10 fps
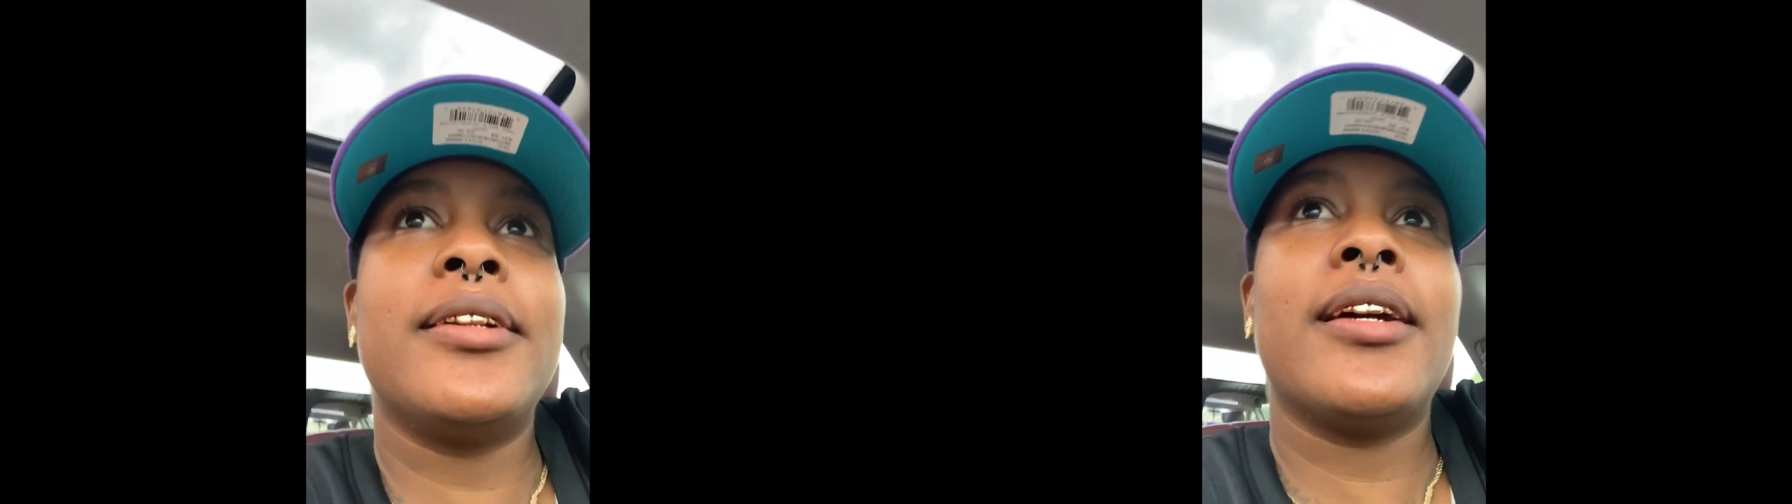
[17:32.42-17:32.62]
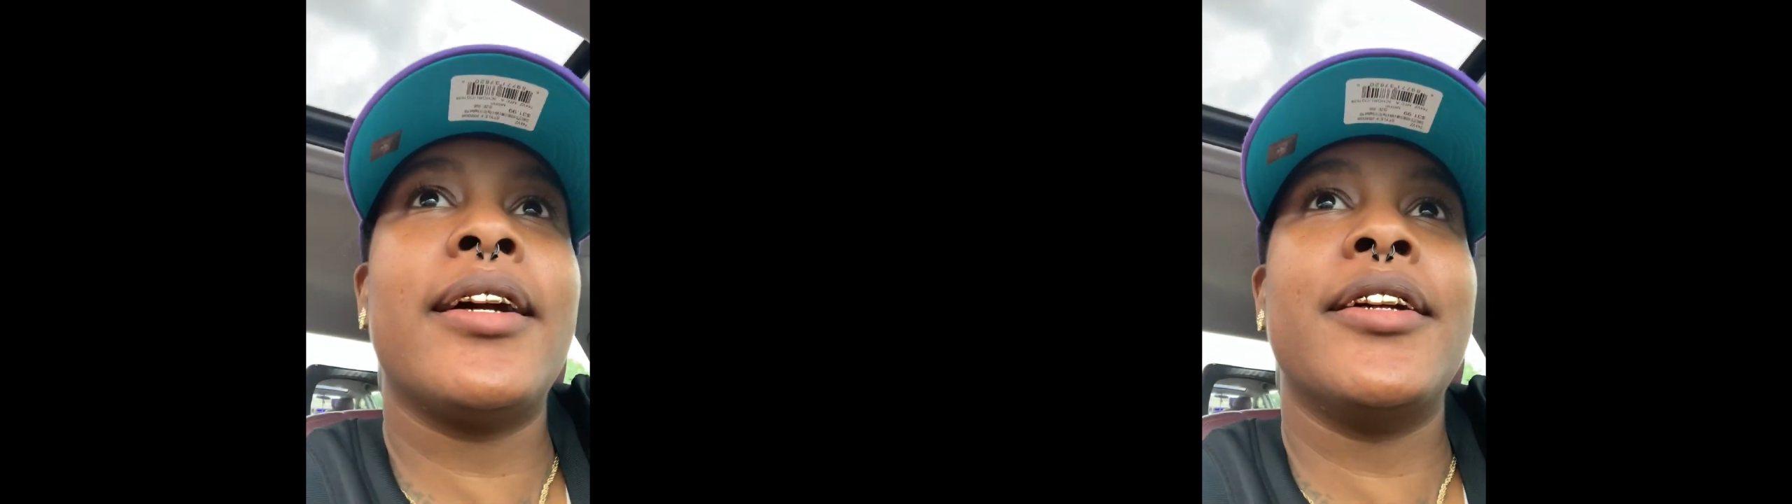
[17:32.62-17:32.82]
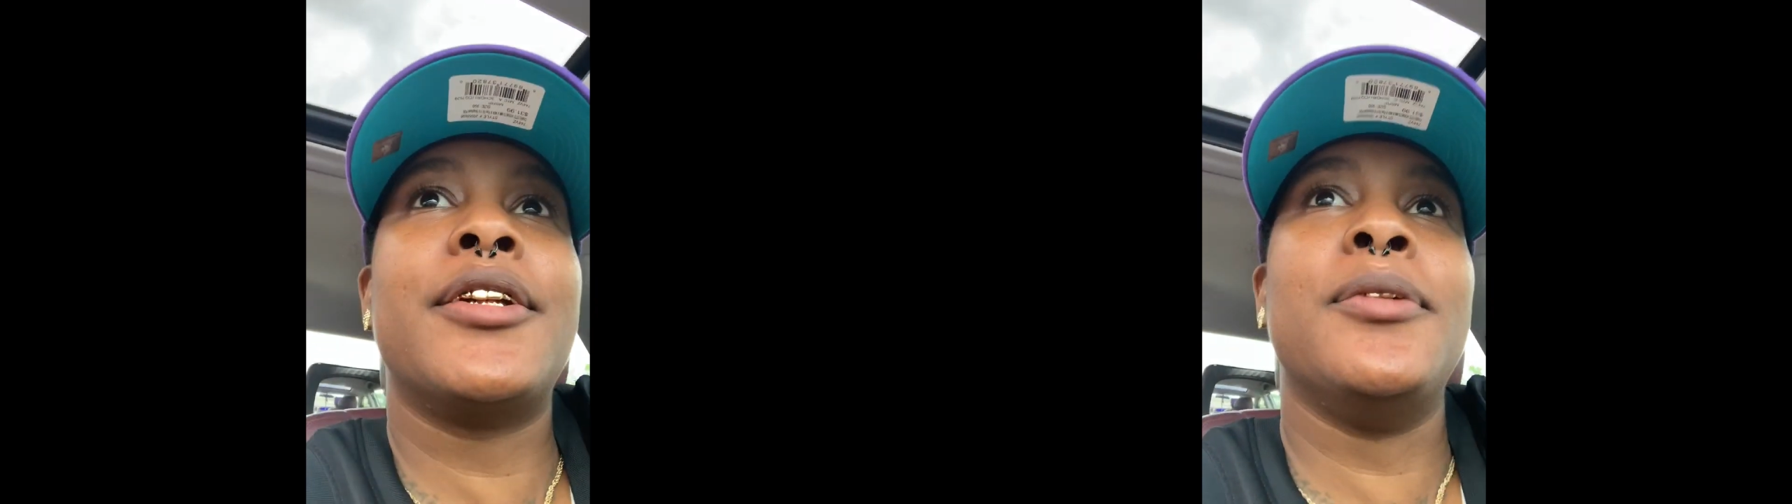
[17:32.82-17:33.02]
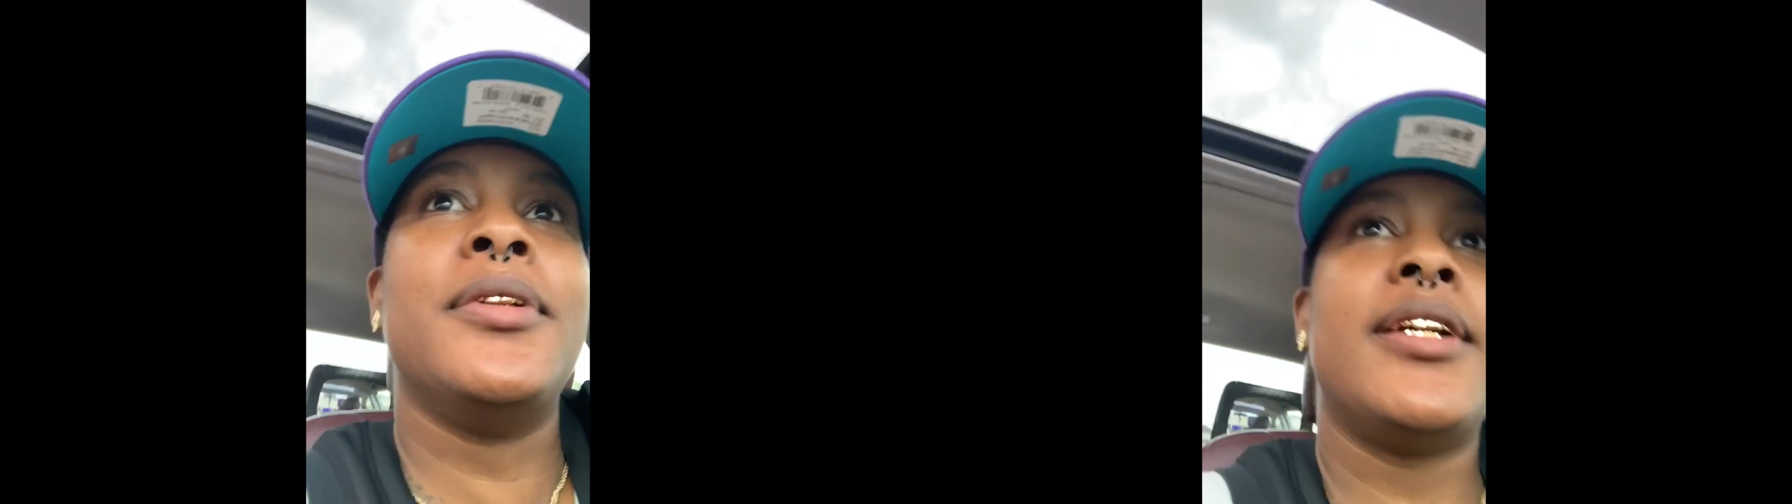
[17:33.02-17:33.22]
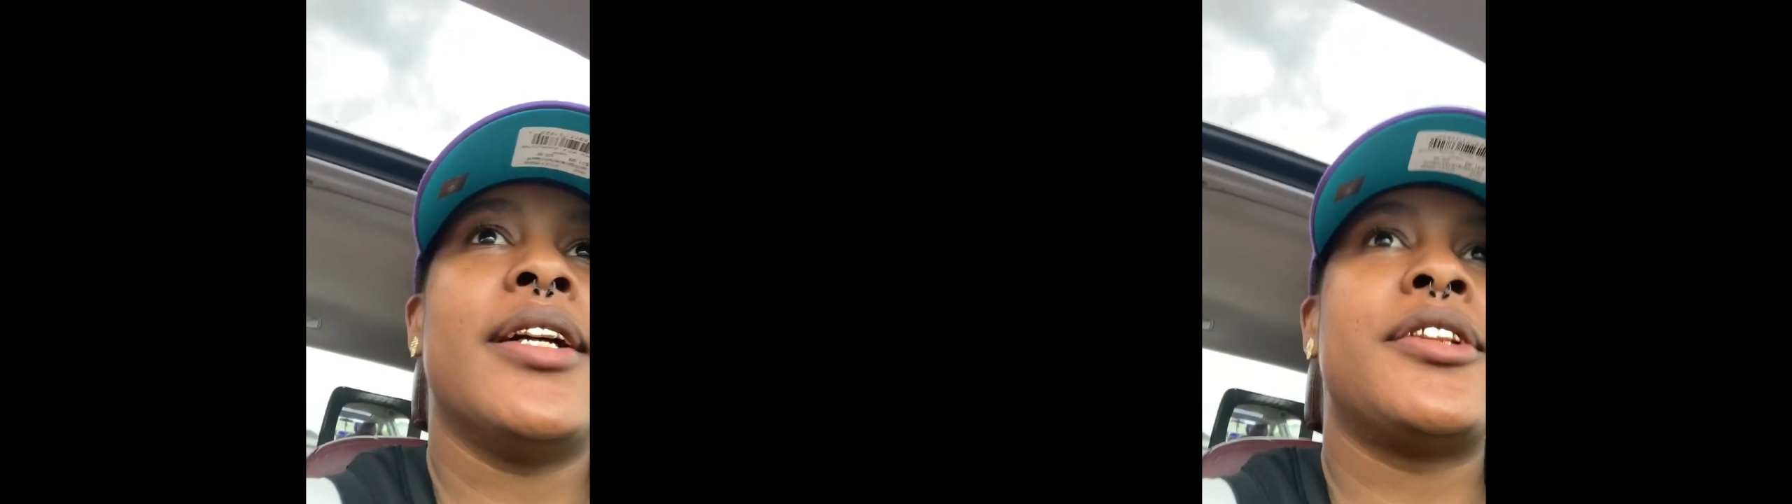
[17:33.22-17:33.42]
All right, can
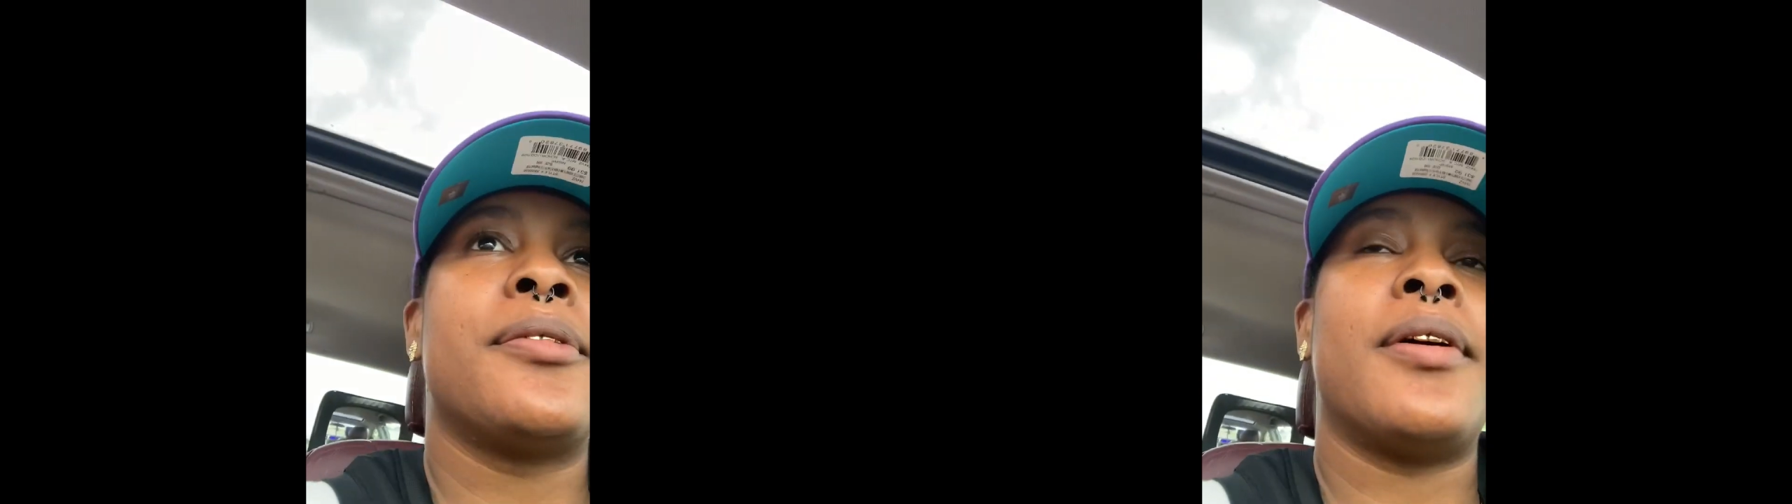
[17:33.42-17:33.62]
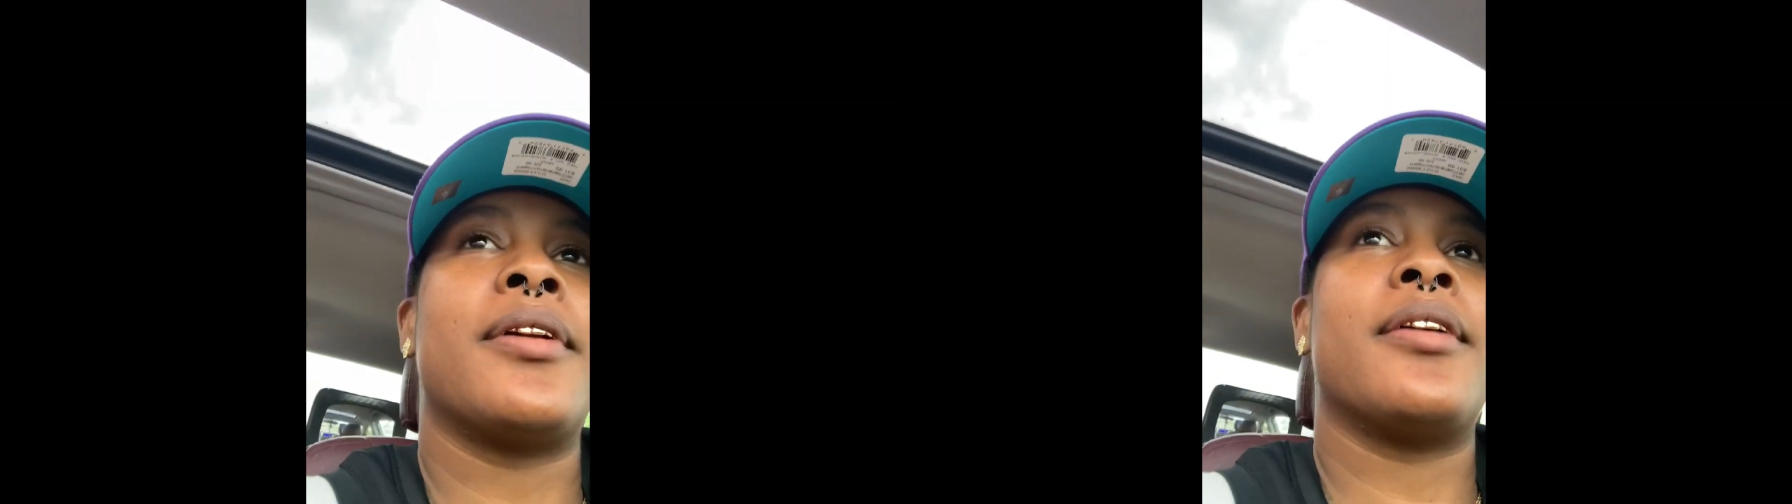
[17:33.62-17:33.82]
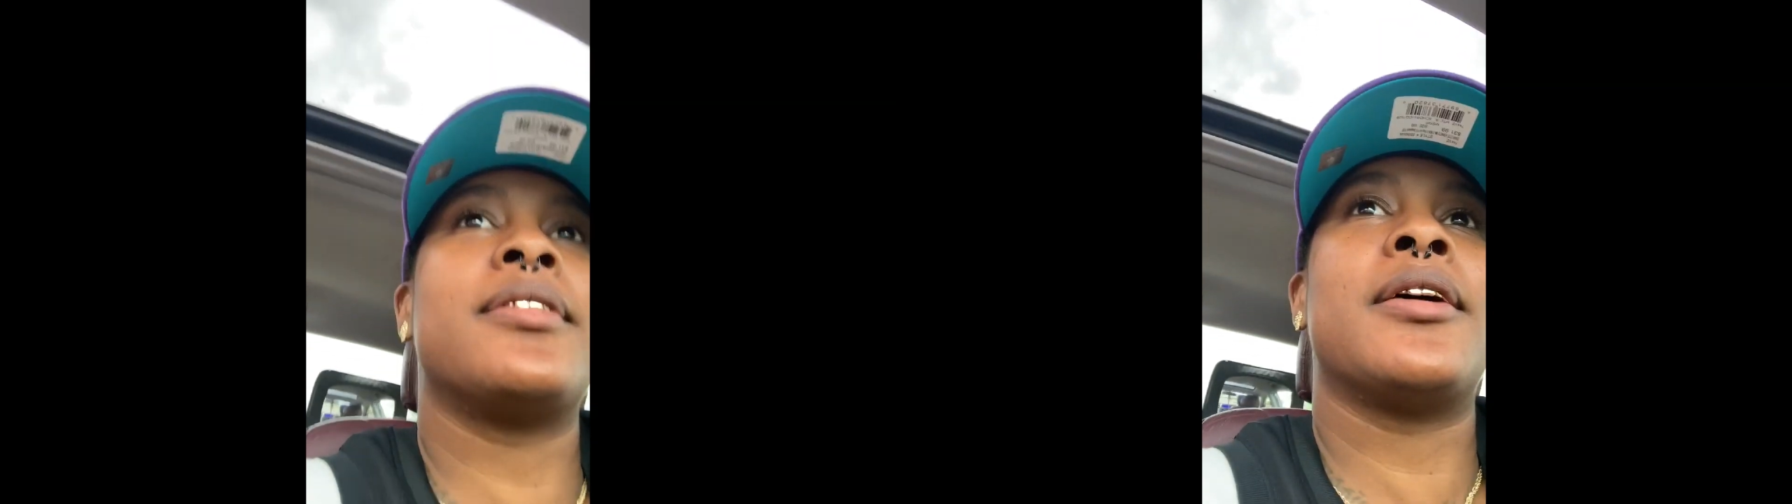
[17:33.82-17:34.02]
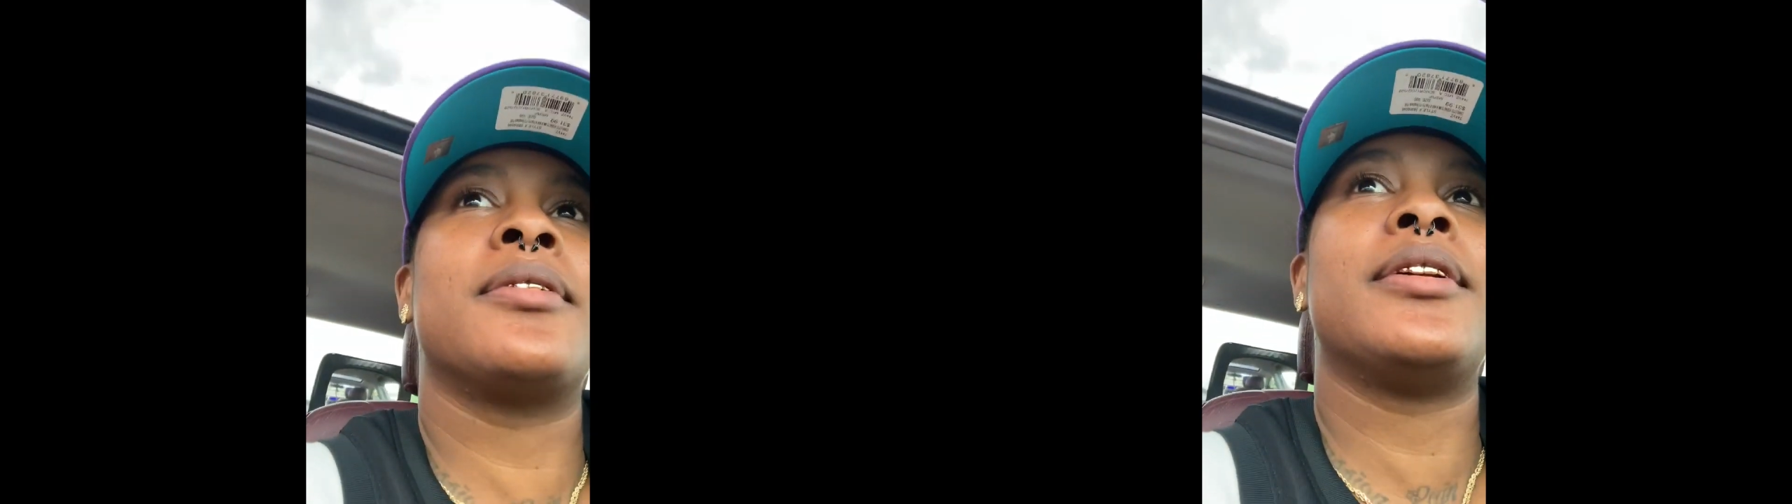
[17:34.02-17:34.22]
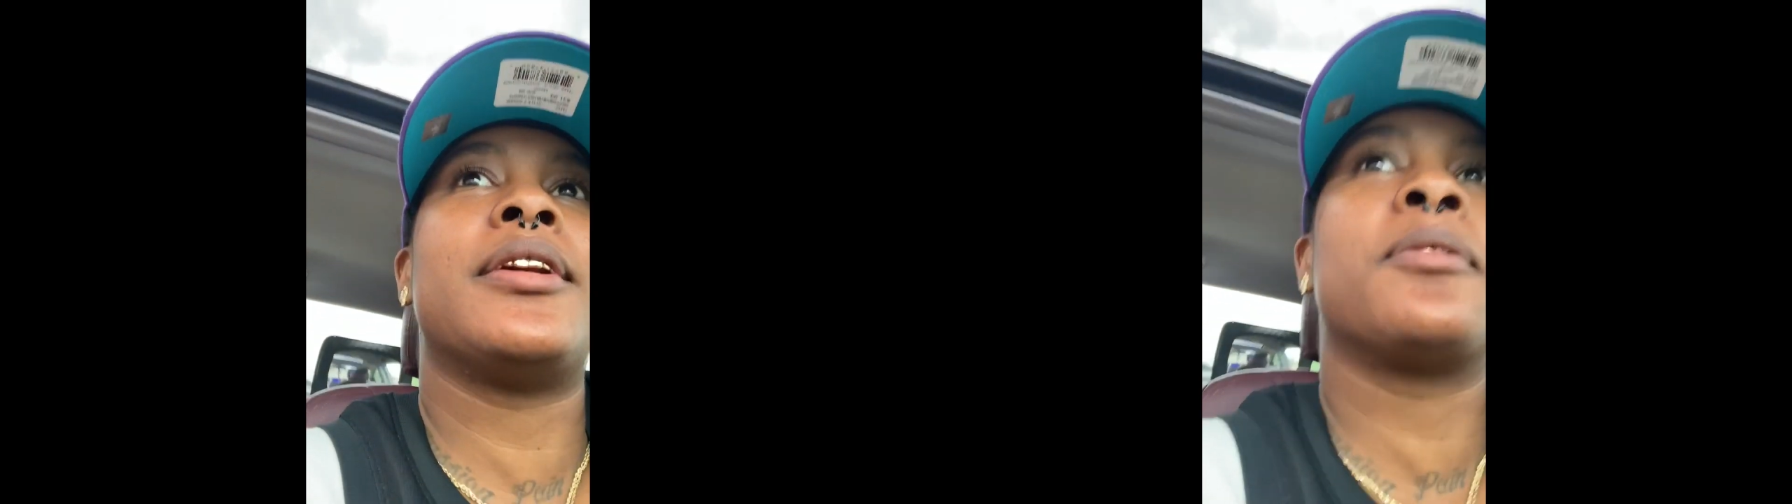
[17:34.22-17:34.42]
you cut your phone off.
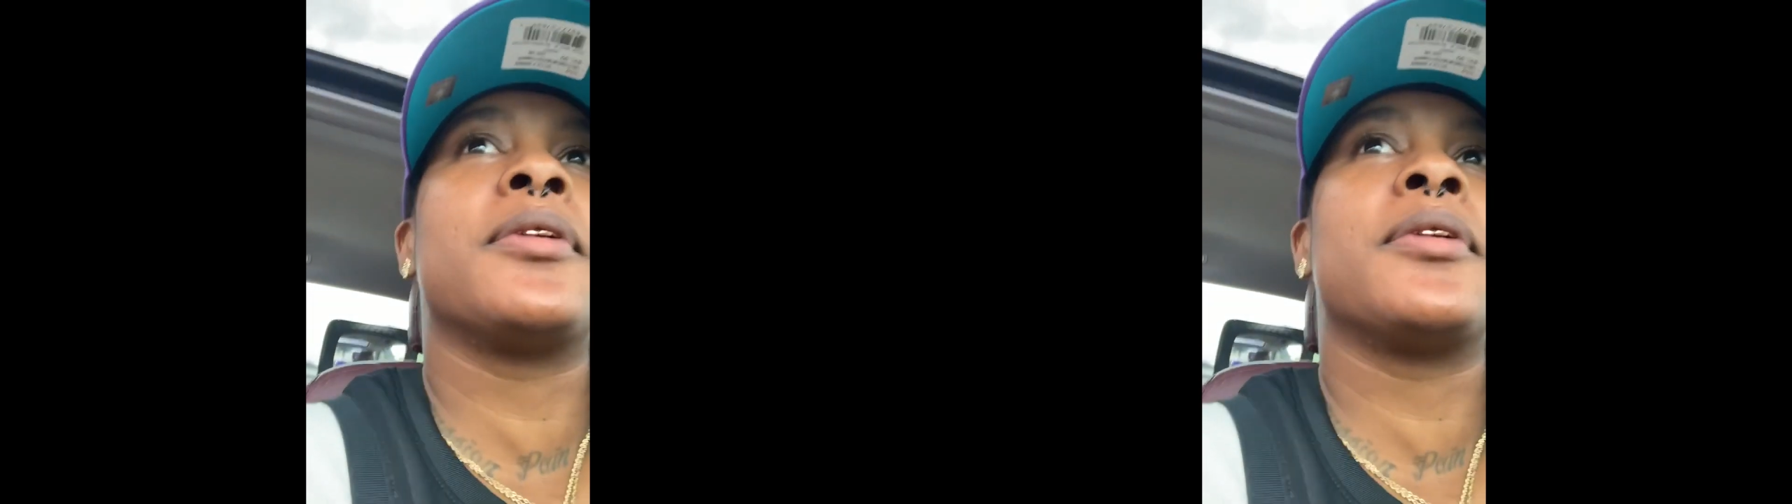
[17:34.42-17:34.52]
Don't record.